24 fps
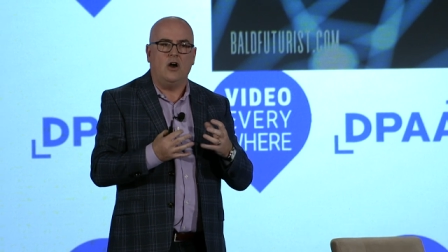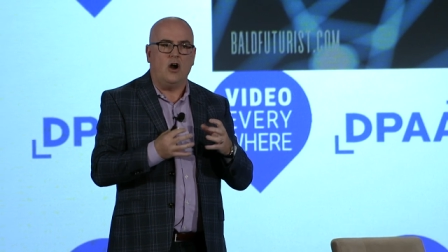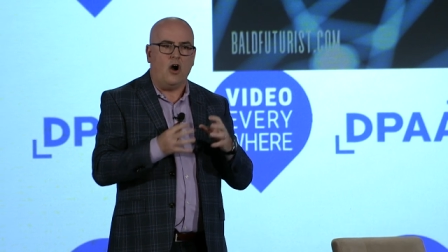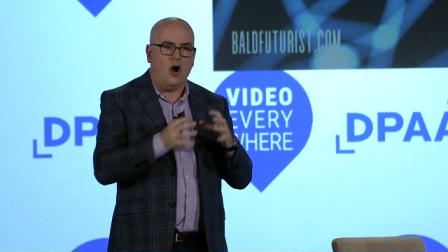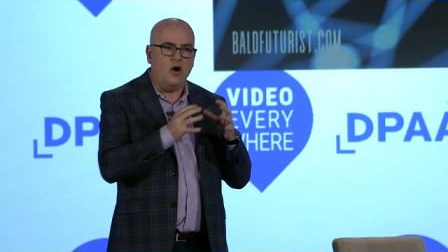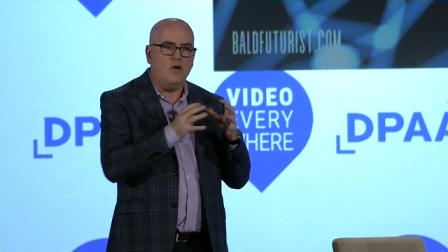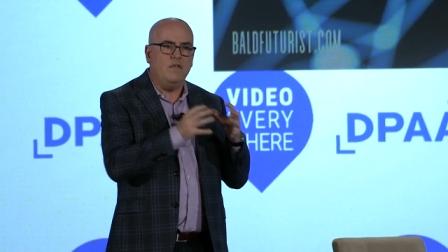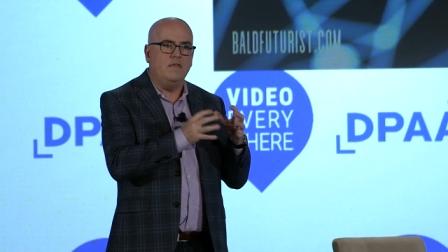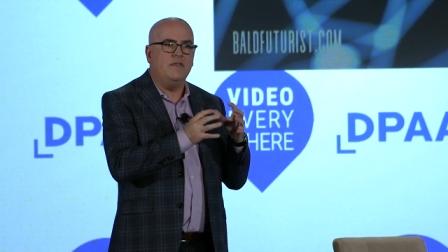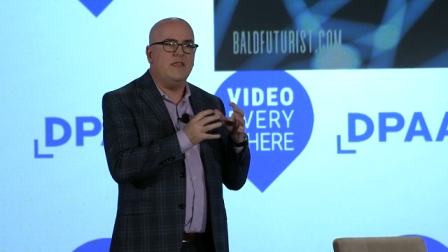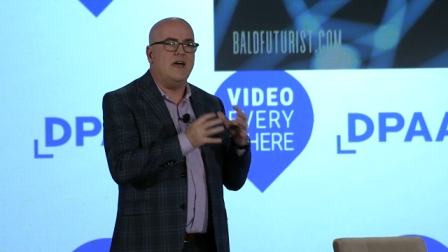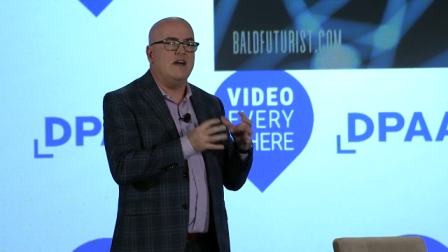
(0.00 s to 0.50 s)

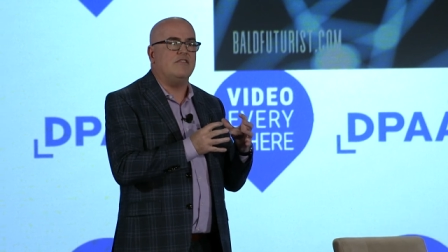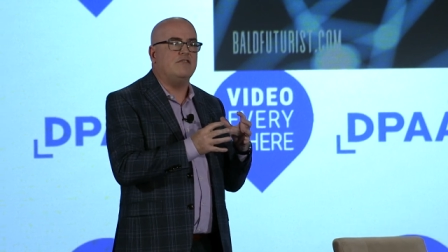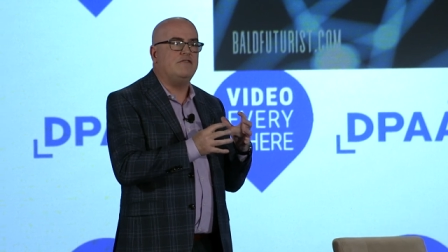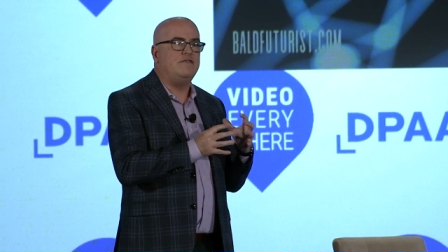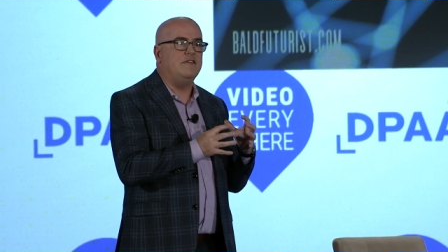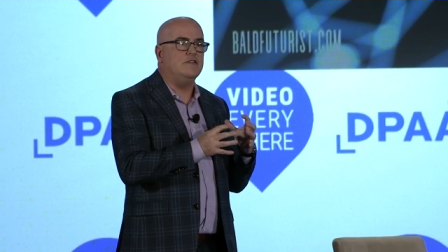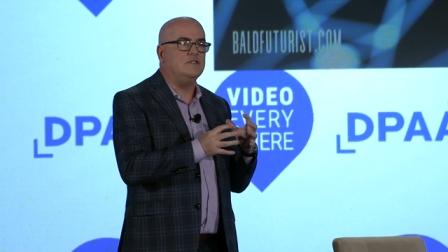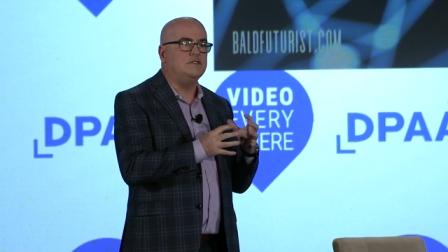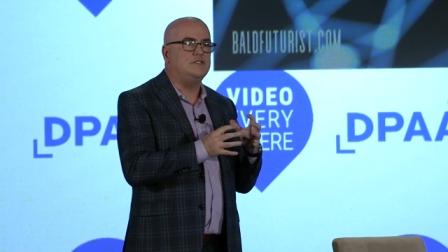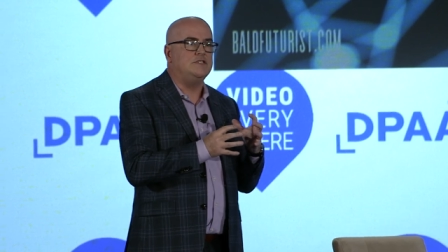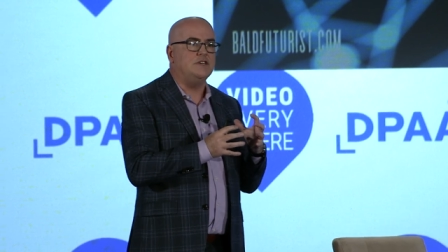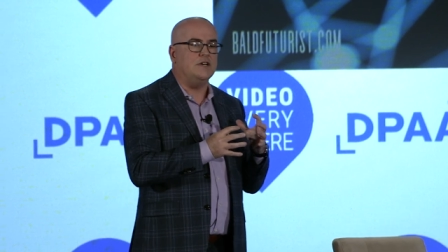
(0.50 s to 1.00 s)
on that
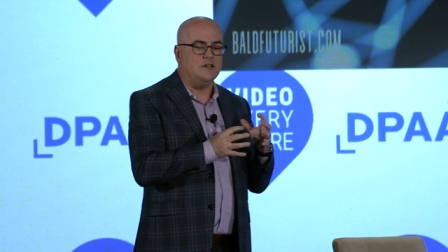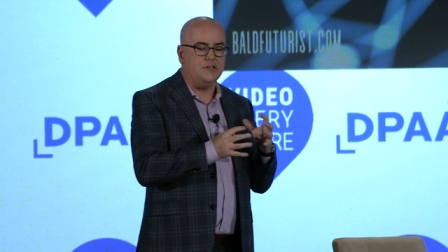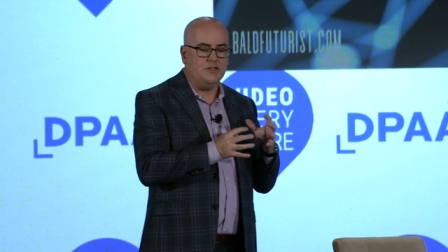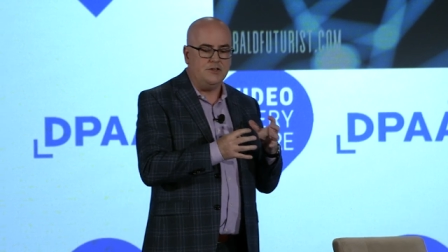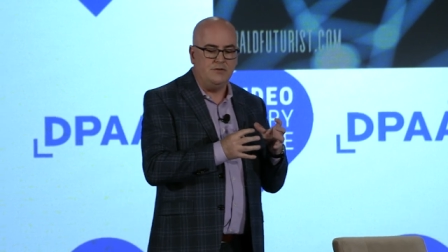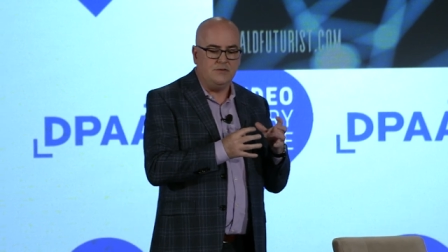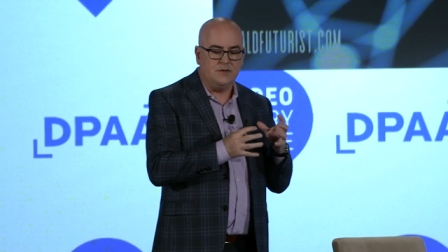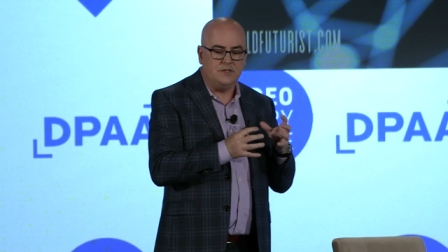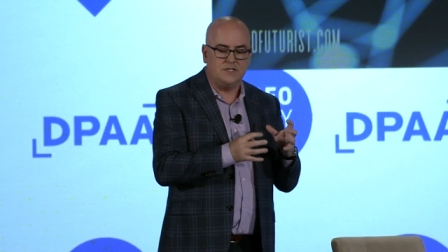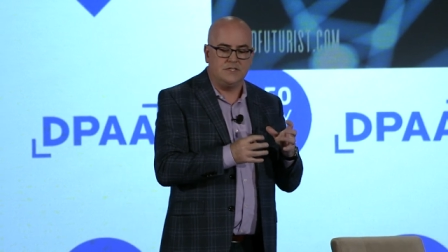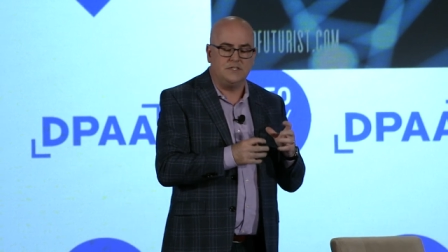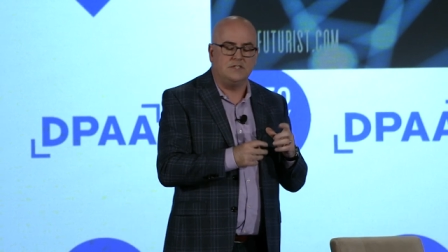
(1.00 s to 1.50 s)
filter, you
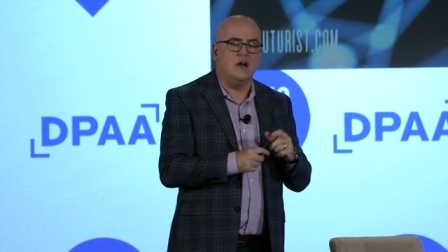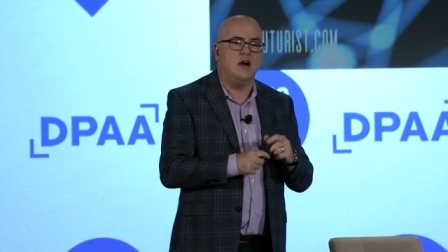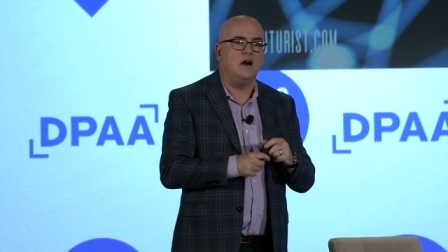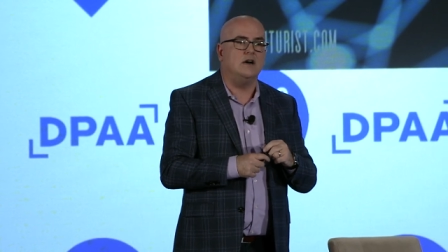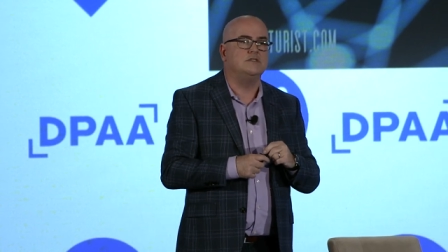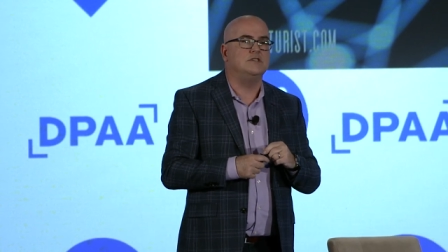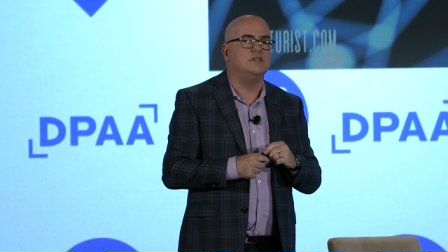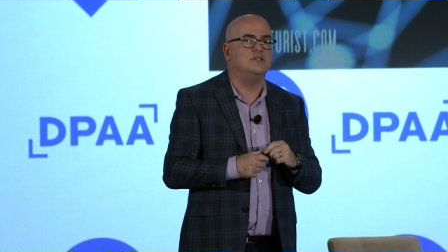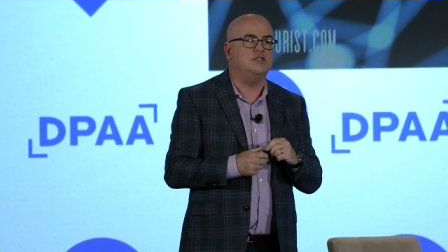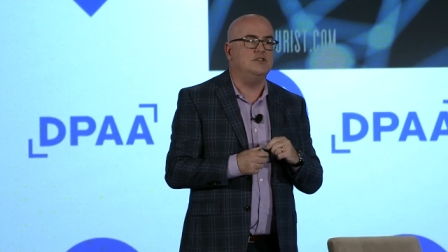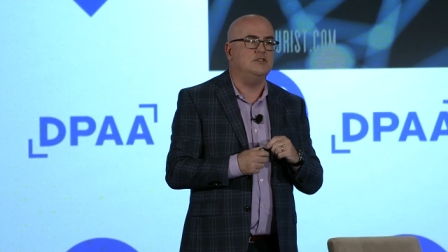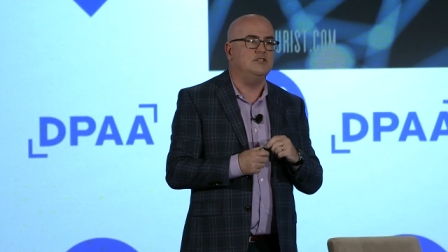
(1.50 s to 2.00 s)
can start
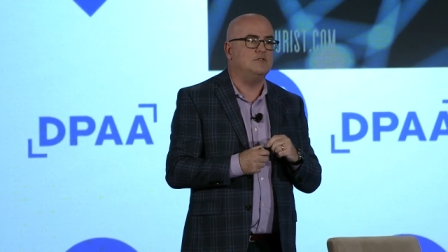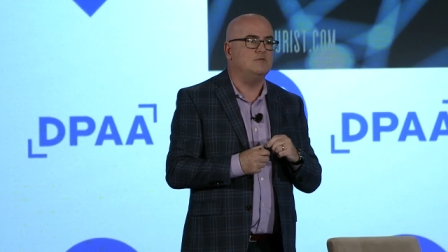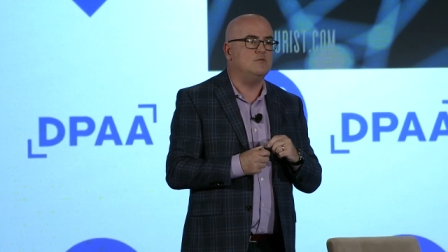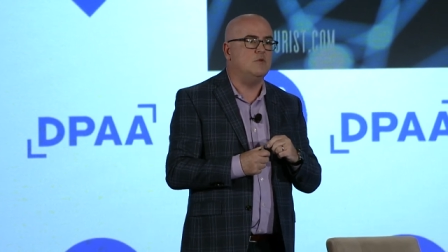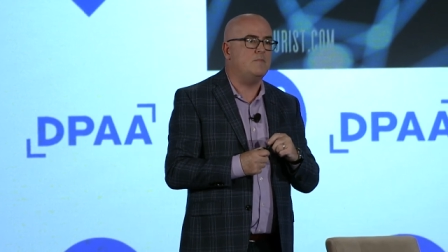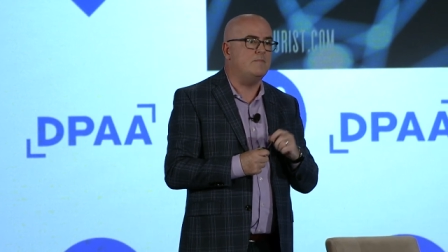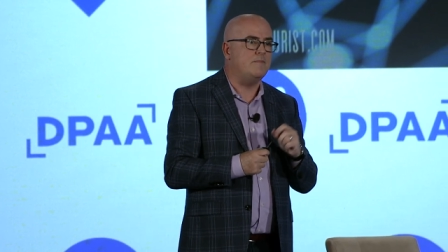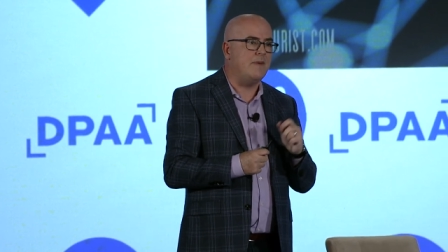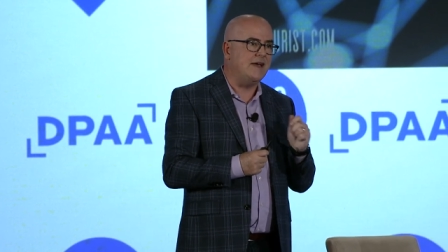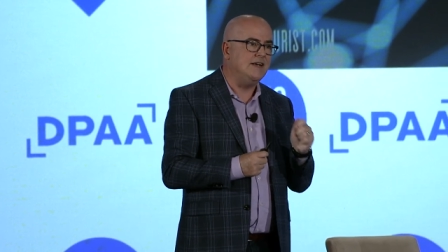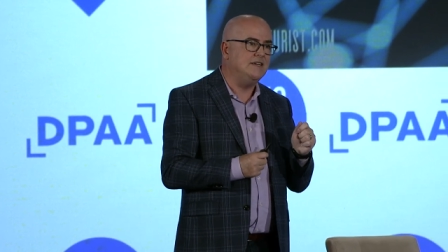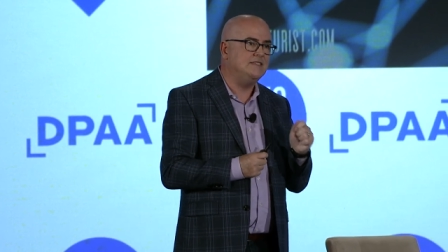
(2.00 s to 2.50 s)
to do some
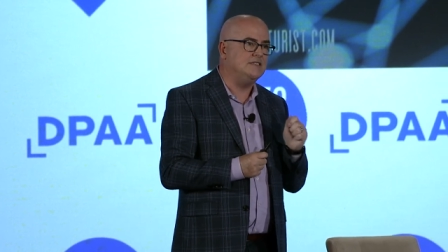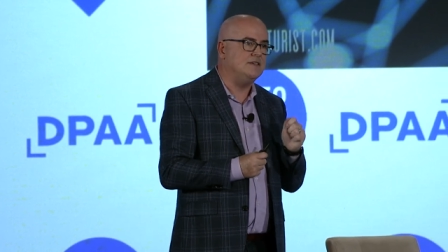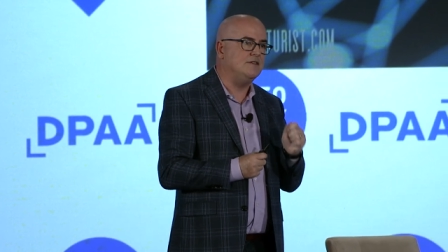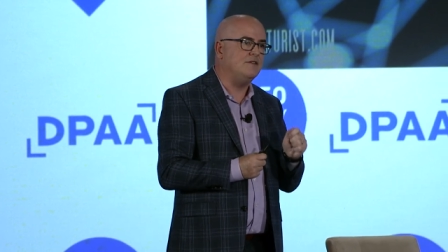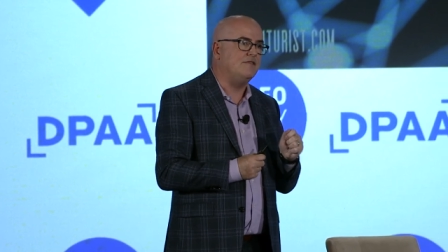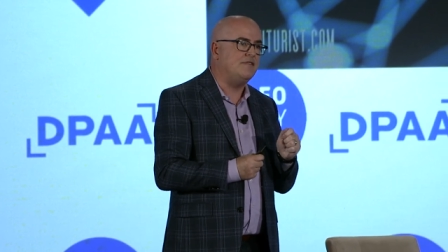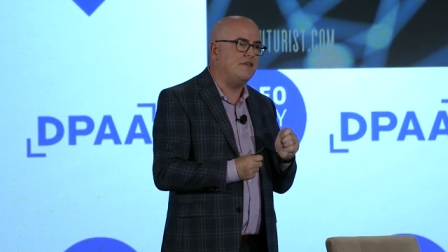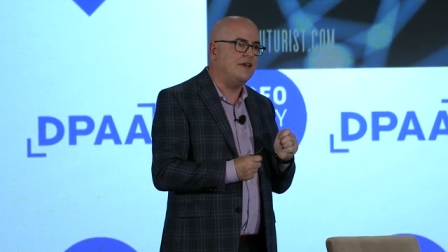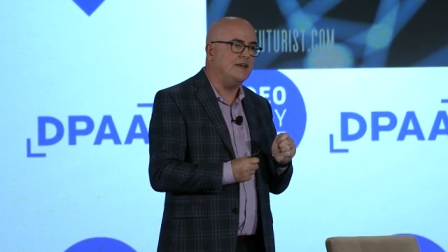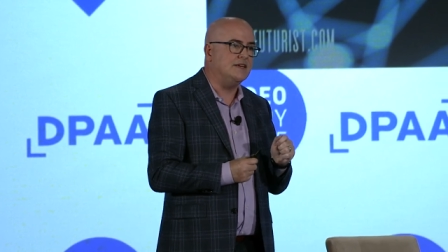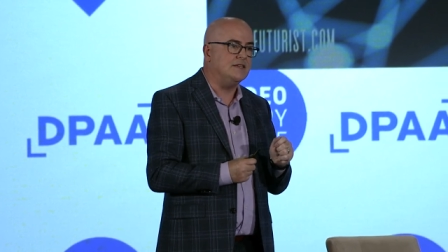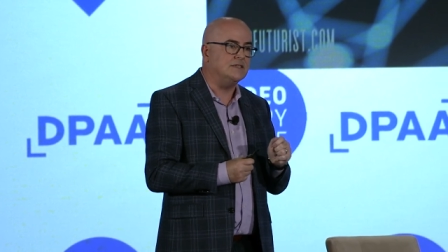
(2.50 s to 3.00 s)
amazing
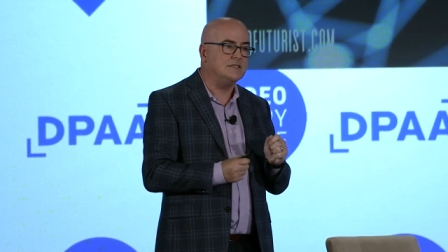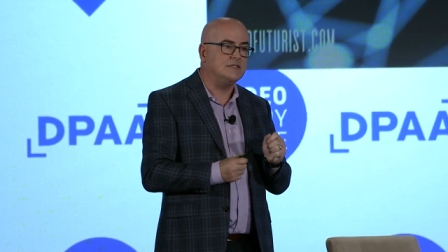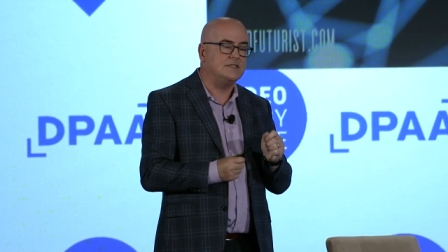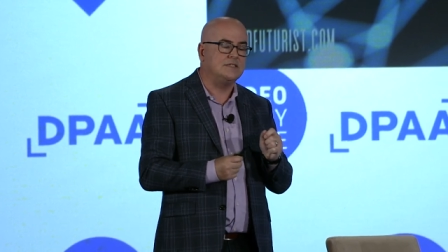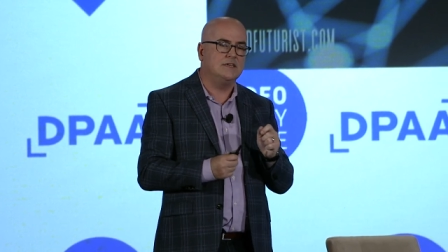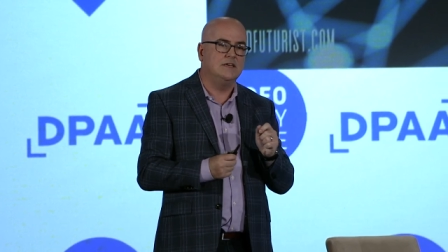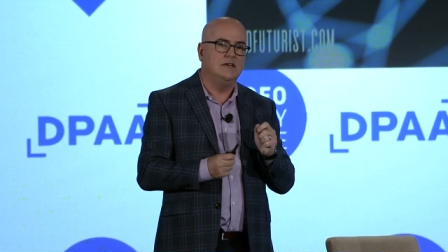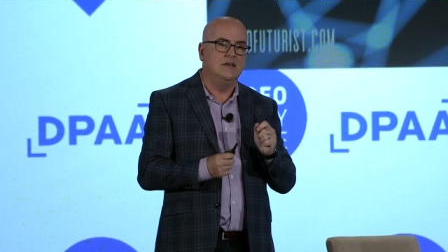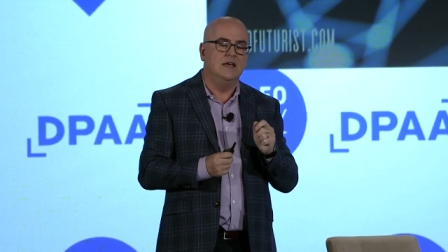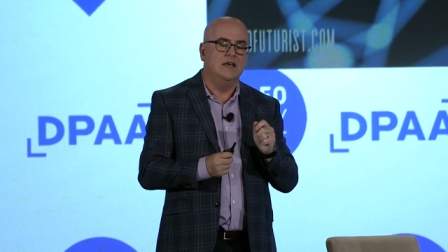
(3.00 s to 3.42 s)
things